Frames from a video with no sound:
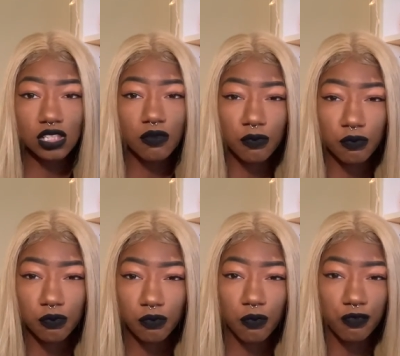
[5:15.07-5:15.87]
a
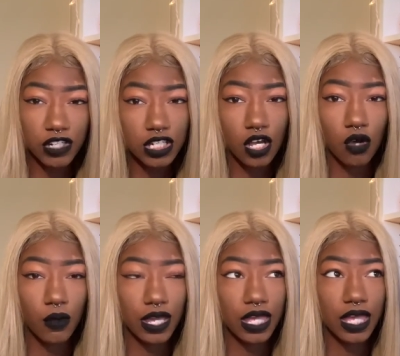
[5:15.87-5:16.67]
video,
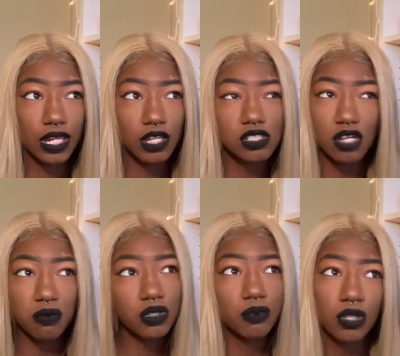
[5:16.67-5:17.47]
and it was like a
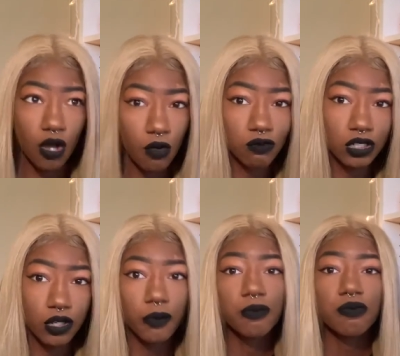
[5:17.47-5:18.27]
really, really old
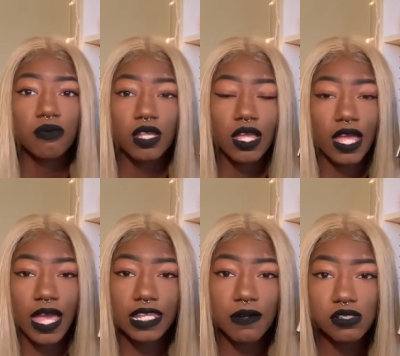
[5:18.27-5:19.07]
video.
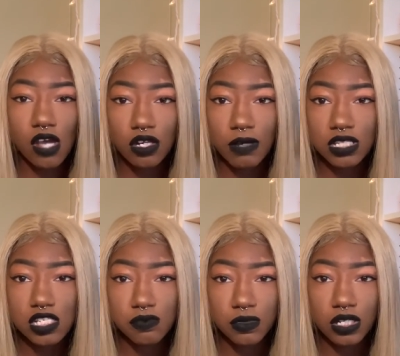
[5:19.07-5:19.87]
And they were talking about
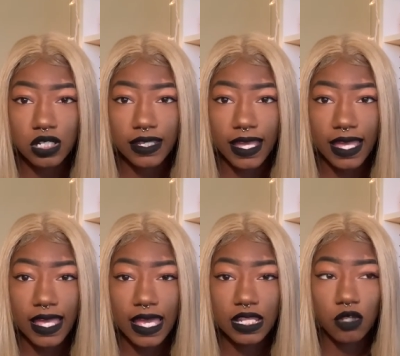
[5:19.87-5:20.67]
this book,
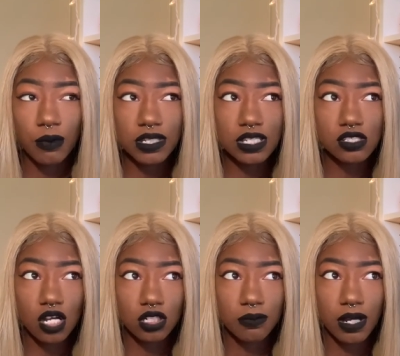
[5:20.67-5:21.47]
and the way they
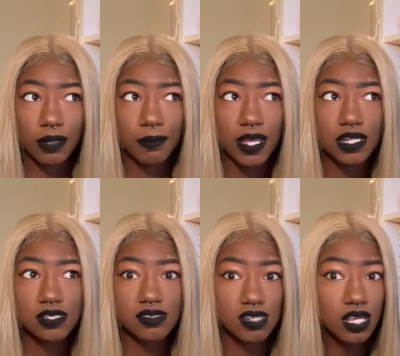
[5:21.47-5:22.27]
talked about it made it
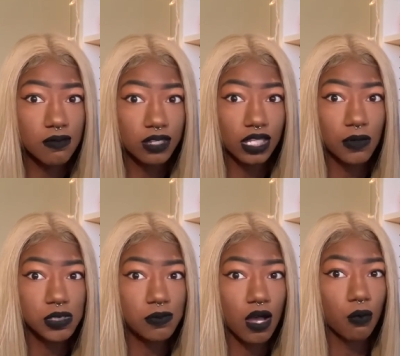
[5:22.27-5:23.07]
seem like it
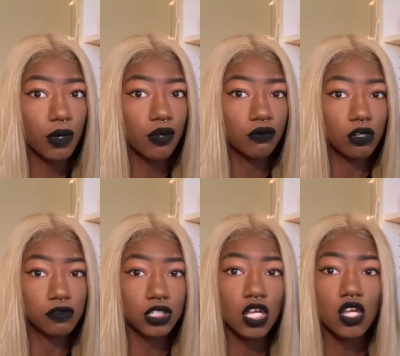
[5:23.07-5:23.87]
was about
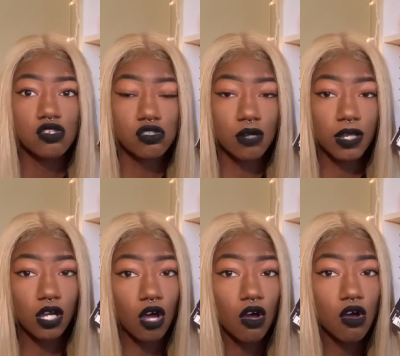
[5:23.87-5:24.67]
werewolves. So I'm like,
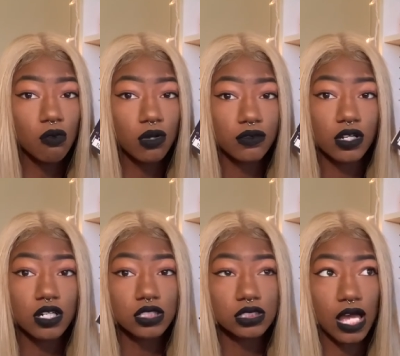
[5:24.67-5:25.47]
oh, well,
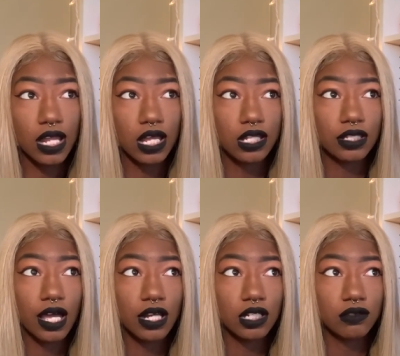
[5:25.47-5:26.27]
there's not a
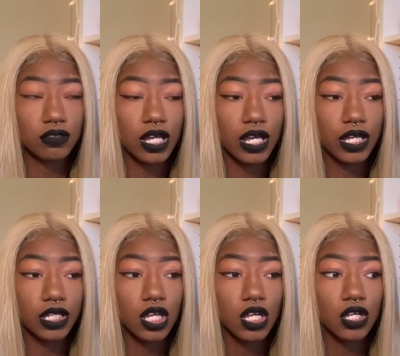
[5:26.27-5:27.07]
lot of like